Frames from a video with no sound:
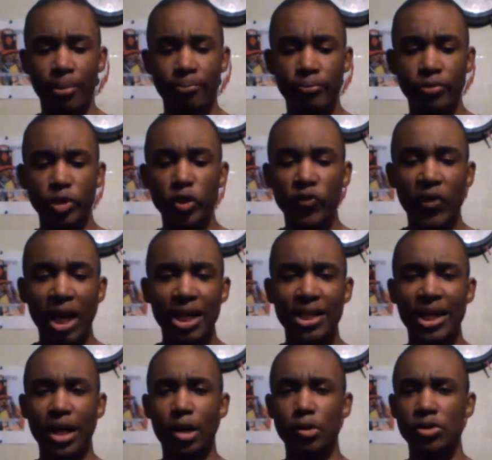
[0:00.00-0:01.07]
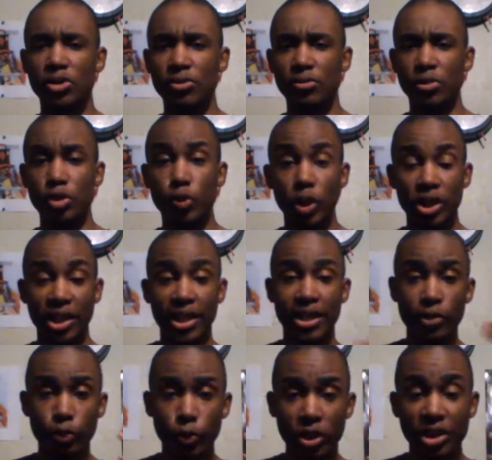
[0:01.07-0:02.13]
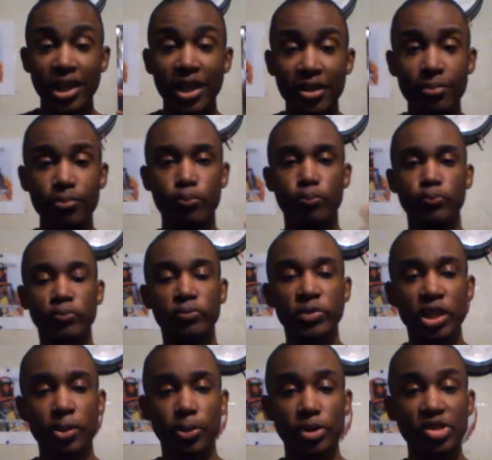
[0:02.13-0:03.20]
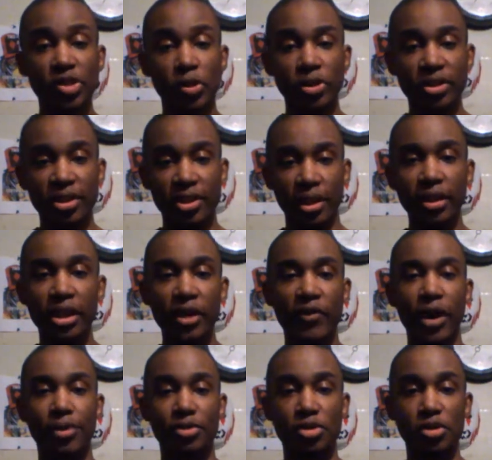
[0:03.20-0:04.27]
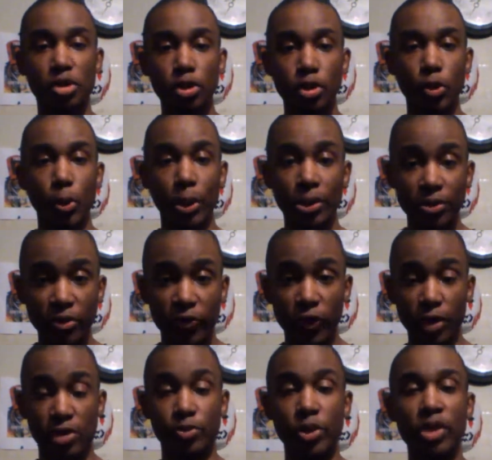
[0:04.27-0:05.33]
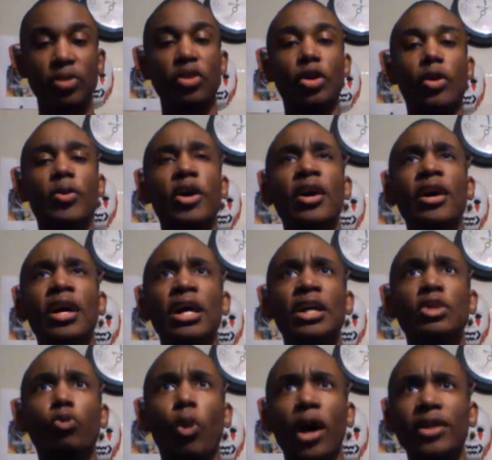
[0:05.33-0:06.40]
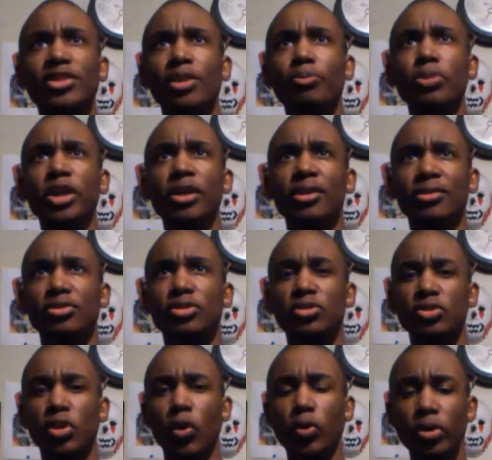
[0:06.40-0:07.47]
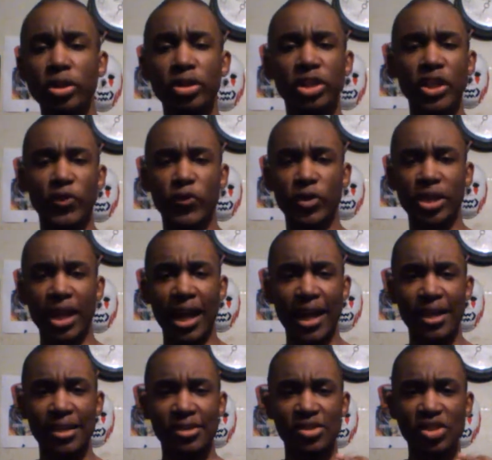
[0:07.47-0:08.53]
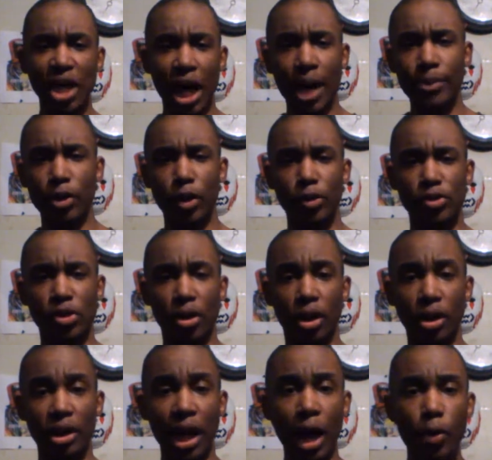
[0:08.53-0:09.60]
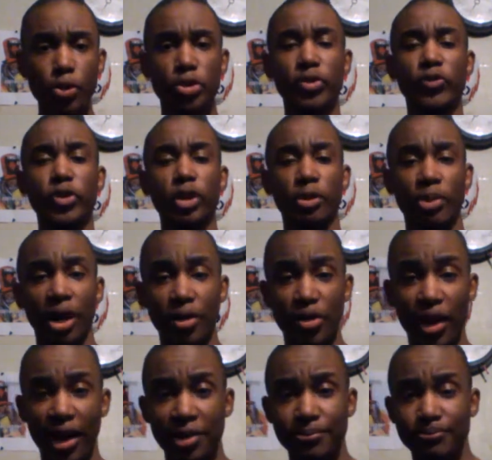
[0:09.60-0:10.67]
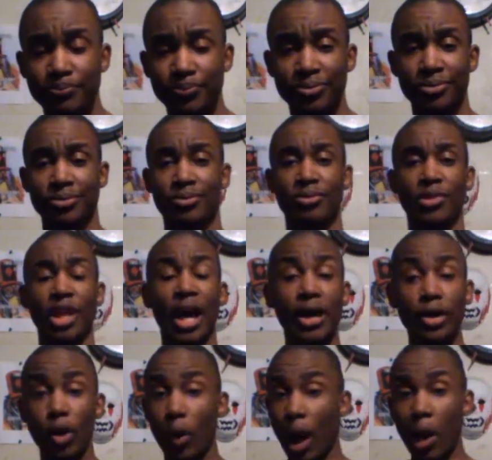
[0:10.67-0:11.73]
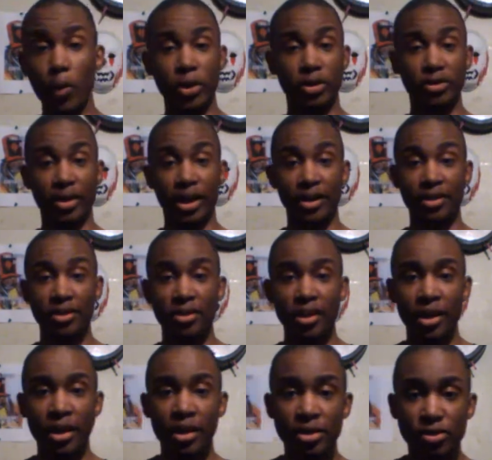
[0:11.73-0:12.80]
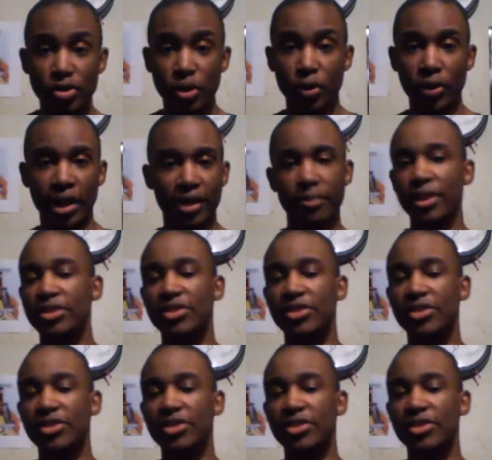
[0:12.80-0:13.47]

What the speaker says: you find out their persona that they give out to you when you first meet them winds up being totally different as time goes on? How would you feel about that? I know I wouldn't like it. So, like, let's